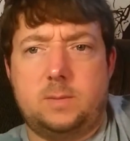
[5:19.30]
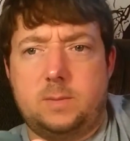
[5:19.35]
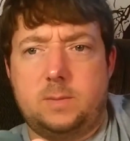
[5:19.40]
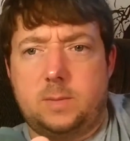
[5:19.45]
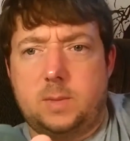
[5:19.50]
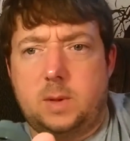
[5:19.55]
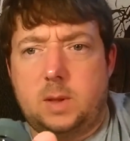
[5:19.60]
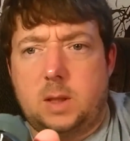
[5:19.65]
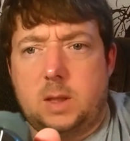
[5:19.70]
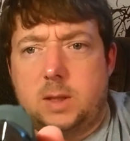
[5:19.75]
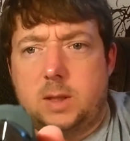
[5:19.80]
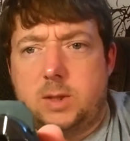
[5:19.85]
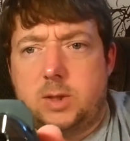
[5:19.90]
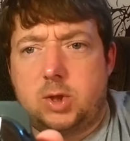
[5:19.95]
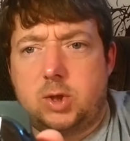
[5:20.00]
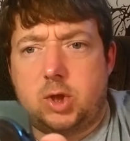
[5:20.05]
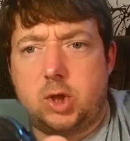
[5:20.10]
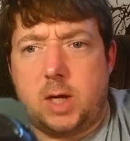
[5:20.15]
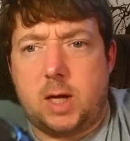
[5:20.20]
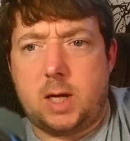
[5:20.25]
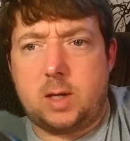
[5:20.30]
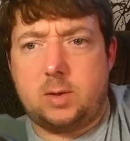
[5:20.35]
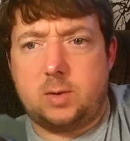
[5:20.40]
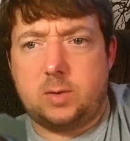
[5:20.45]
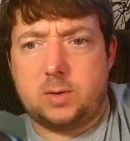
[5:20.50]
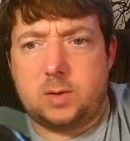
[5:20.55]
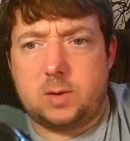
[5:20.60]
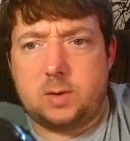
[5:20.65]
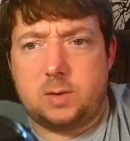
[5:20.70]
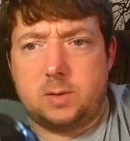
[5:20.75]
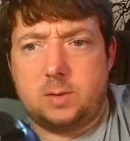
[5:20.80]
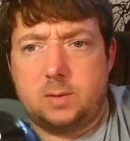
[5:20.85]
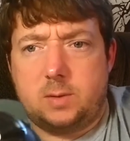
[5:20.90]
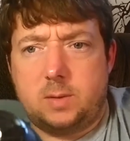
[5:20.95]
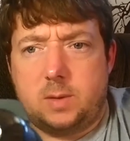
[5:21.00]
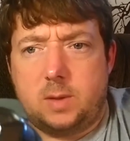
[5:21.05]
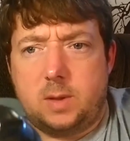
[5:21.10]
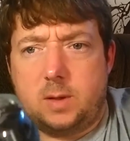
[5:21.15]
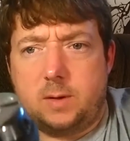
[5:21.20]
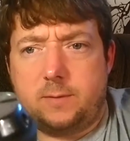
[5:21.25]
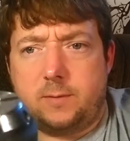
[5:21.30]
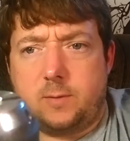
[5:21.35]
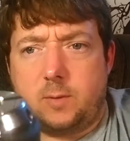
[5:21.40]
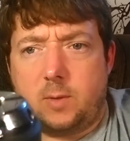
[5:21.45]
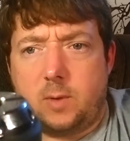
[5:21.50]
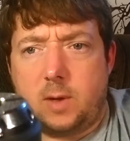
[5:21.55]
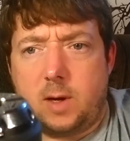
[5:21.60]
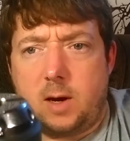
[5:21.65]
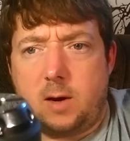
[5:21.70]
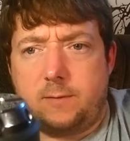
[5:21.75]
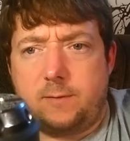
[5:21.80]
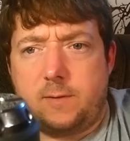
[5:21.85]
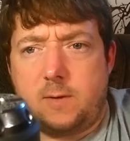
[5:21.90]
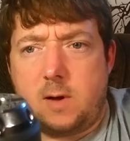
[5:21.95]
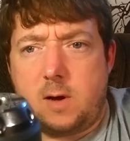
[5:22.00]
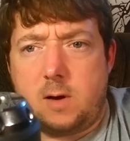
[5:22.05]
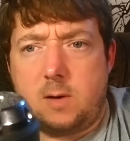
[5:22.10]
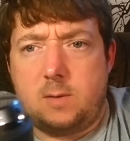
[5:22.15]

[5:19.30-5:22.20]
Nice channels for airflow.